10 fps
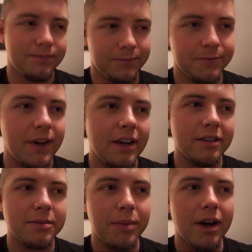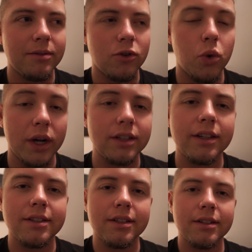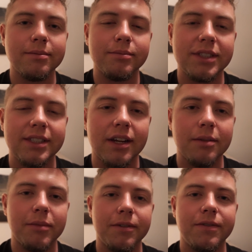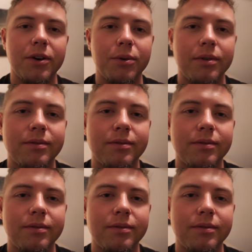find a spot quickly to set up my phone